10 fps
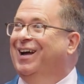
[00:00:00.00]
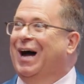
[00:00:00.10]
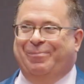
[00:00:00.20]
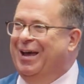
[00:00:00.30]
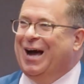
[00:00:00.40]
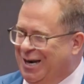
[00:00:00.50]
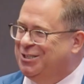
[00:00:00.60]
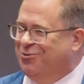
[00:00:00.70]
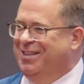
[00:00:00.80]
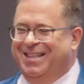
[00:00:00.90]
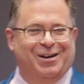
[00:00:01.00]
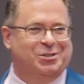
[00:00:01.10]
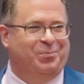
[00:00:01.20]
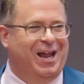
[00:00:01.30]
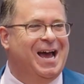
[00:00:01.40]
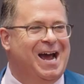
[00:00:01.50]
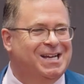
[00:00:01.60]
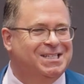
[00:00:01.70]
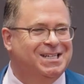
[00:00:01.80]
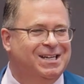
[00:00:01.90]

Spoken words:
I'll be honest with you, that was a blast.